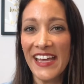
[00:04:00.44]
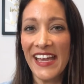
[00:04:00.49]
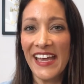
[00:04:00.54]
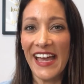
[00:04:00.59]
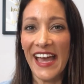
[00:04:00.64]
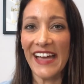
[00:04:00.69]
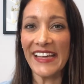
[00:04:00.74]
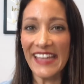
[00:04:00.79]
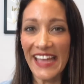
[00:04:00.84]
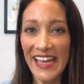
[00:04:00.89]

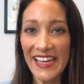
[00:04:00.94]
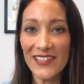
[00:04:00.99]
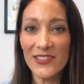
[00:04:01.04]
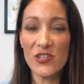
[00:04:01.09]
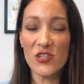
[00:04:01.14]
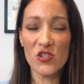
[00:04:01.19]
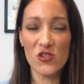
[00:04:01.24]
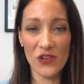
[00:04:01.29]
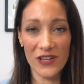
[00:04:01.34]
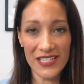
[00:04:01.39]
Again,
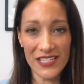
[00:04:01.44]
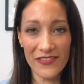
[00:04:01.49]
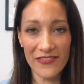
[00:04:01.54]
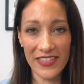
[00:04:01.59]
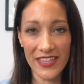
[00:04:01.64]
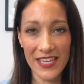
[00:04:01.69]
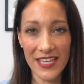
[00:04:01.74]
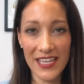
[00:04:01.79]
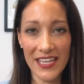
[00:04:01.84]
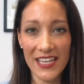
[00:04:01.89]
destructive
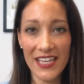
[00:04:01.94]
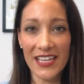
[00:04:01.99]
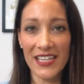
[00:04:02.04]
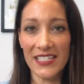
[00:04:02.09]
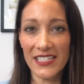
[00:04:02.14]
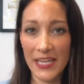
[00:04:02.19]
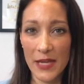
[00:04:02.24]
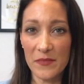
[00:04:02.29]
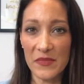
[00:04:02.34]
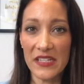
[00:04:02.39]
thinking,
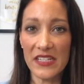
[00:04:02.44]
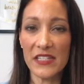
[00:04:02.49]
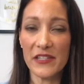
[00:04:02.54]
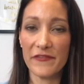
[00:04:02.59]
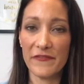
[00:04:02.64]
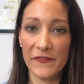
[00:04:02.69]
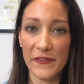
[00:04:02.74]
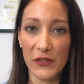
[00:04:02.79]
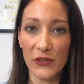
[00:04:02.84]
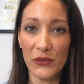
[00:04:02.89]
attempting to
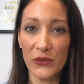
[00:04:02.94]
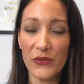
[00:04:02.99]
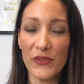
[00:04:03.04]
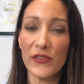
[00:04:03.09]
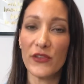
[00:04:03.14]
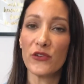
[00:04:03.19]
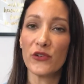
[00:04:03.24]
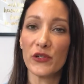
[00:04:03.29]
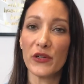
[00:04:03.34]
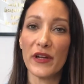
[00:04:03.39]
fill the
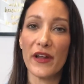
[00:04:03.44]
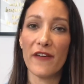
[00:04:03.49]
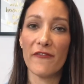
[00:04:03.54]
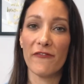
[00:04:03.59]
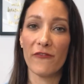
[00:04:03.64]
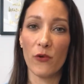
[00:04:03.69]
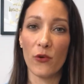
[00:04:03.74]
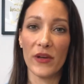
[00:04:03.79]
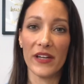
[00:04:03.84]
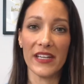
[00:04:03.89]
good enough
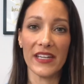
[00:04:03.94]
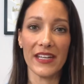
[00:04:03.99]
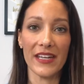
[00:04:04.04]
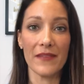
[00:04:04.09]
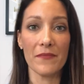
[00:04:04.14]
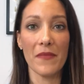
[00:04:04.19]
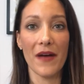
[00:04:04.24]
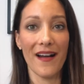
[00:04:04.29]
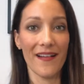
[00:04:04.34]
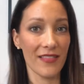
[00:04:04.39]
void in
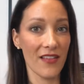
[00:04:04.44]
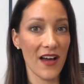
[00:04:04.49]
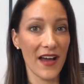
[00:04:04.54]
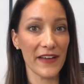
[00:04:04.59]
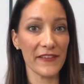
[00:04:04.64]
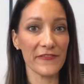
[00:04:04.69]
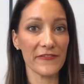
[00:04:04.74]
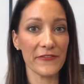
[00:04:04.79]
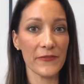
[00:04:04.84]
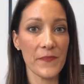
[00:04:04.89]
my
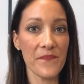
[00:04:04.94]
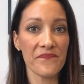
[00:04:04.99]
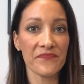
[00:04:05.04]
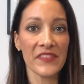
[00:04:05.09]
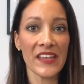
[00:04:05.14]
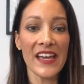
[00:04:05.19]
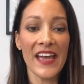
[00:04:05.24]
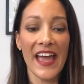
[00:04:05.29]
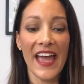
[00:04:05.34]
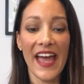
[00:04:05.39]
life.
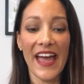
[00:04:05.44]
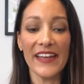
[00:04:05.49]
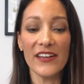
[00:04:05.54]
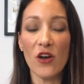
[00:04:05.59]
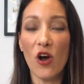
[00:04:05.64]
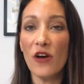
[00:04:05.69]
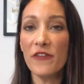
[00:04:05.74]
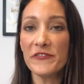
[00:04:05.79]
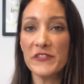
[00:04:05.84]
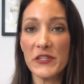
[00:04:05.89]
And
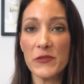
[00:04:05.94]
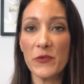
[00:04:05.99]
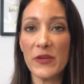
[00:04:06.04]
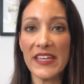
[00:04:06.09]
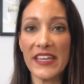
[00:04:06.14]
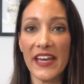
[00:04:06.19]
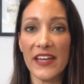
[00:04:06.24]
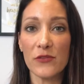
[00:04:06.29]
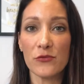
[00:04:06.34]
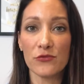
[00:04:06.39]
often we
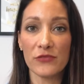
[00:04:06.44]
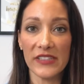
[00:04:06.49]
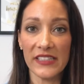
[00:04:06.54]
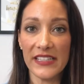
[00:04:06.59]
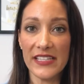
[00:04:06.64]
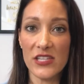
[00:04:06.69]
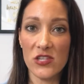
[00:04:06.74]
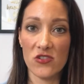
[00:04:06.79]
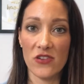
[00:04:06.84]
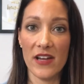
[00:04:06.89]
get really
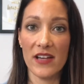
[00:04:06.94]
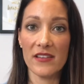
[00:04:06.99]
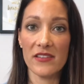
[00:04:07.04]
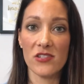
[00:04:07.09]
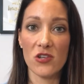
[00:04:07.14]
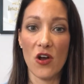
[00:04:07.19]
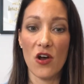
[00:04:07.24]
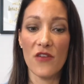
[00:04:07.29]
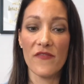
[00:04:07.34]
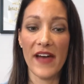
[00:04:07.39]
stressed
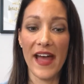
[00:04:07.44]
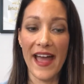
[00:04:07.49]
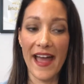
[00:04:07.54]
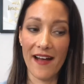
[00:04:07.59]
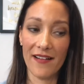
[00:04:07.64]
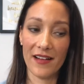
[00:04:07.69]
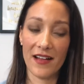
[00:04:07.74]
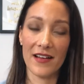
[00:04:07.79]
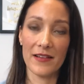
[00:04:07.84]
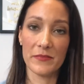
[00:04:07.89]
over
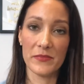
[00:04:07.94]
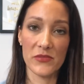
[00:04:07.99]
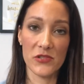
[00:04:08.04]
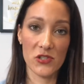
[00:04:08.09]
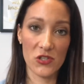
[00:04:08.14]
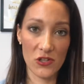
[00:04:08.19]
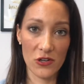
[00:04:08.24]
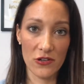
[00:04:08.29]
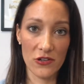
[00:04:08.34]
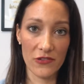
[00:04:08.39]
outcomes
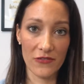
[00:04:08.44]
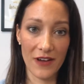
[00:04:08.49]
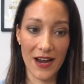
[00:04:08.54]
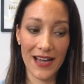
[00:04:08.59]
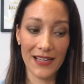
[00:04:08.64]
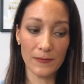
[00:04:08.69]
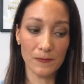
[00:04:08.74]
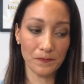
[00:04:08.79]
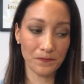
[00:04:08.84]
too, right?